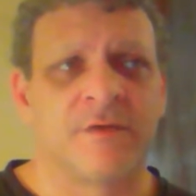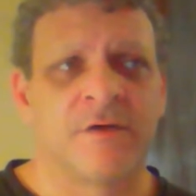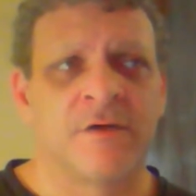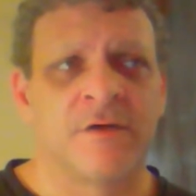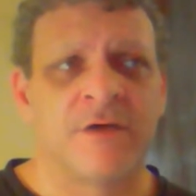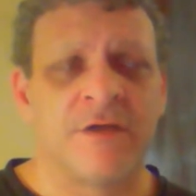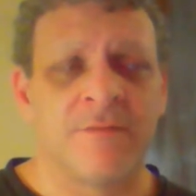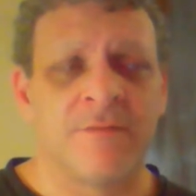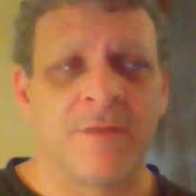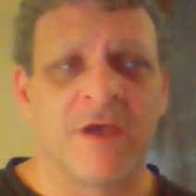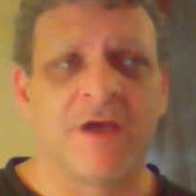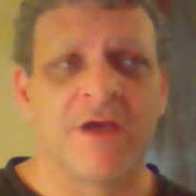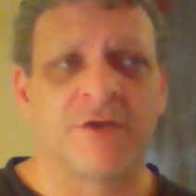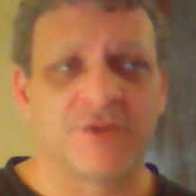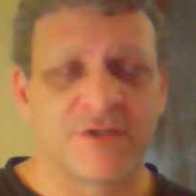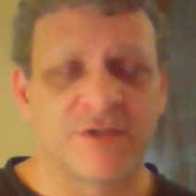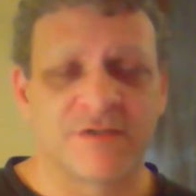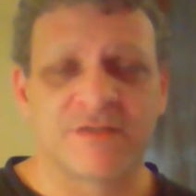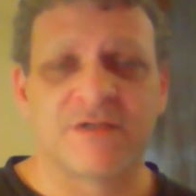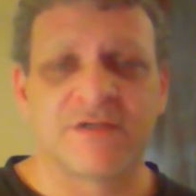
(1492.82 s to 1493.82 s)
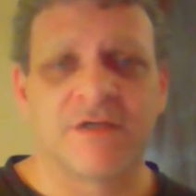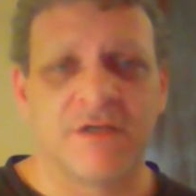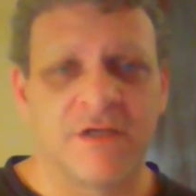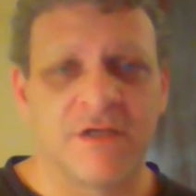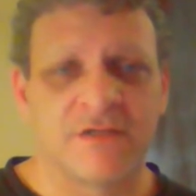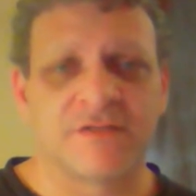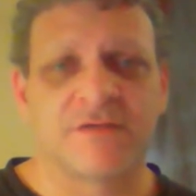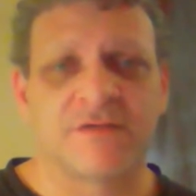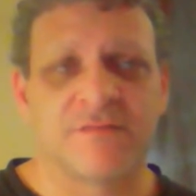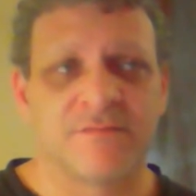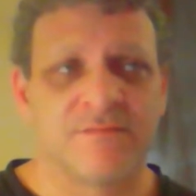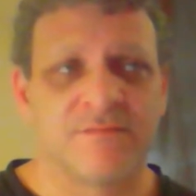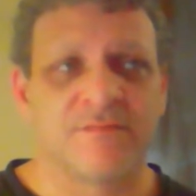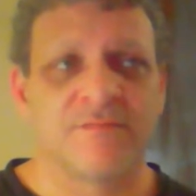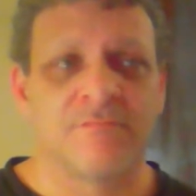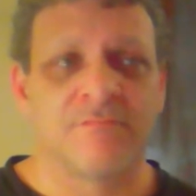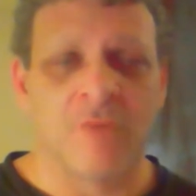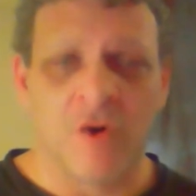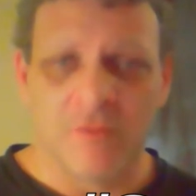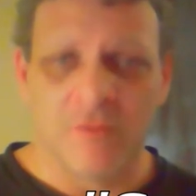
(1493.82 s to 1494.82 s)
He manages to hit
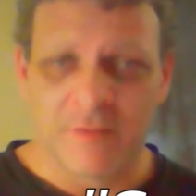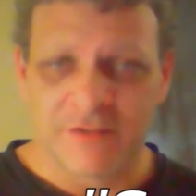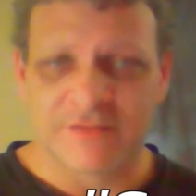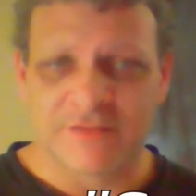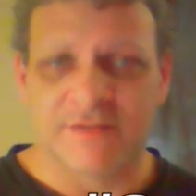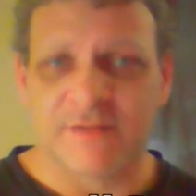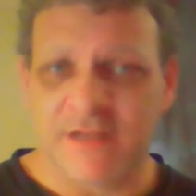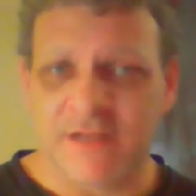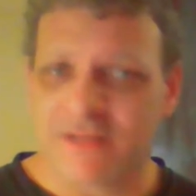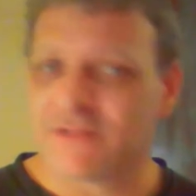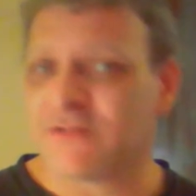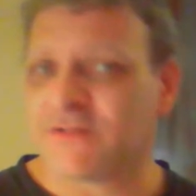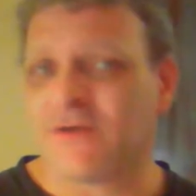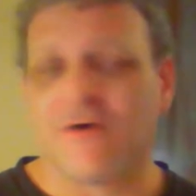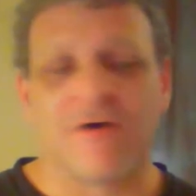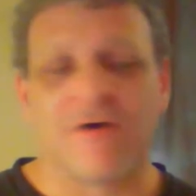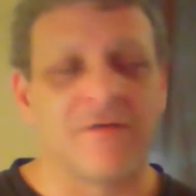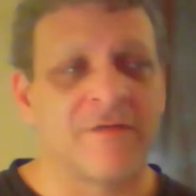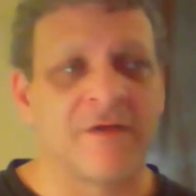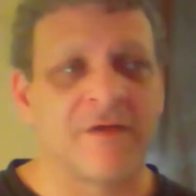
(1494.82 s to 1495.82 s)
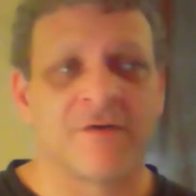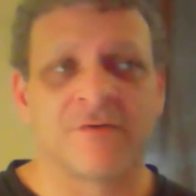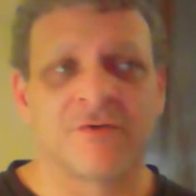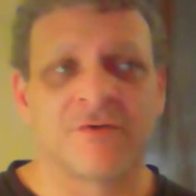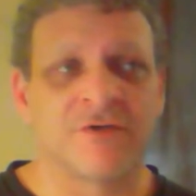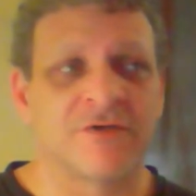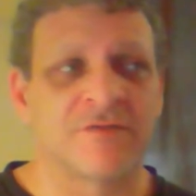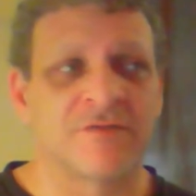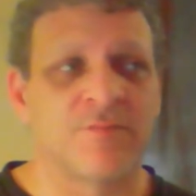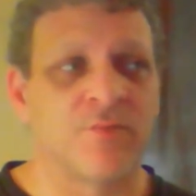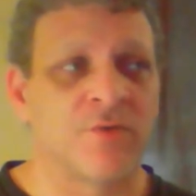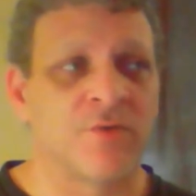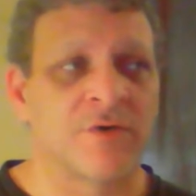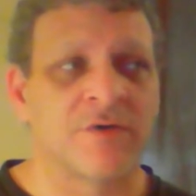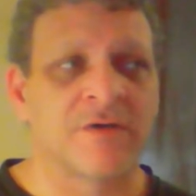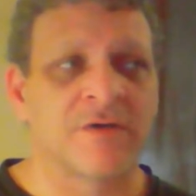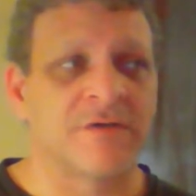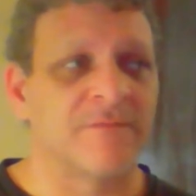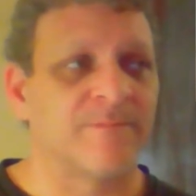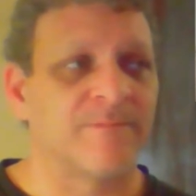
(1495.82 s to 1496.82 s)
moments in that song that are just
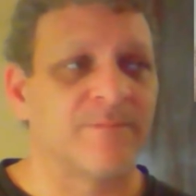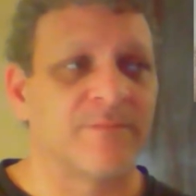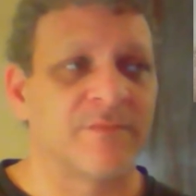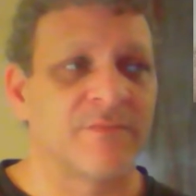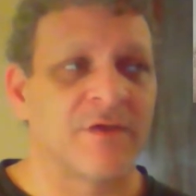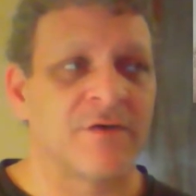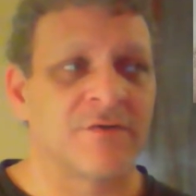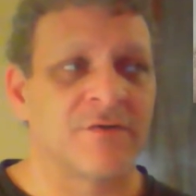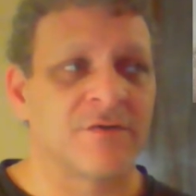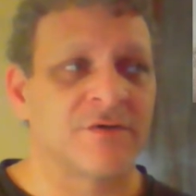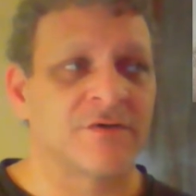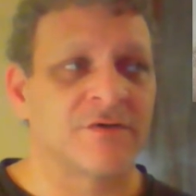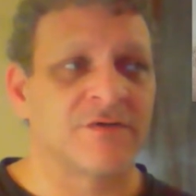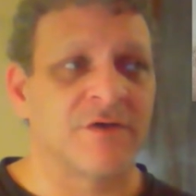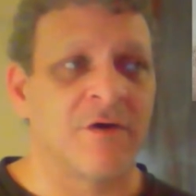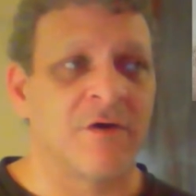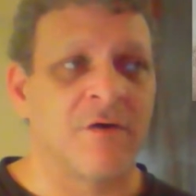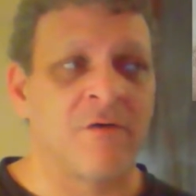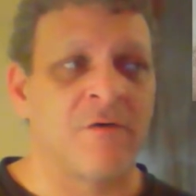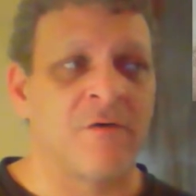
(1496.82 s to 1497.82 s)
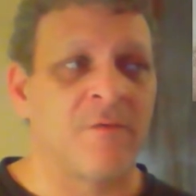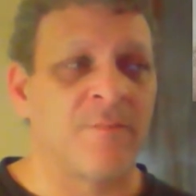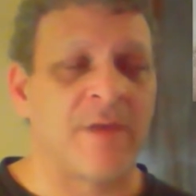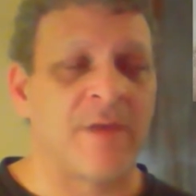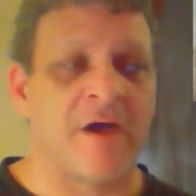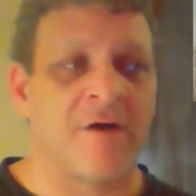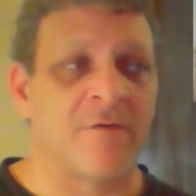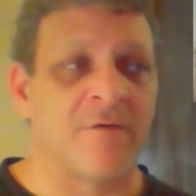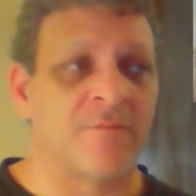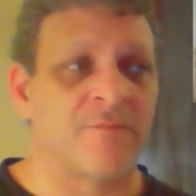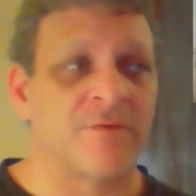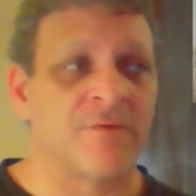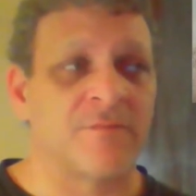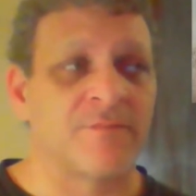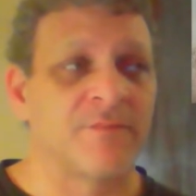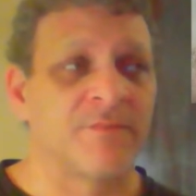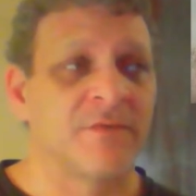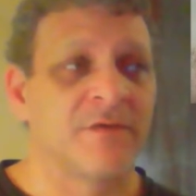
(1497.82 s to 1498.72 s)
brilliant. That are just all powerful.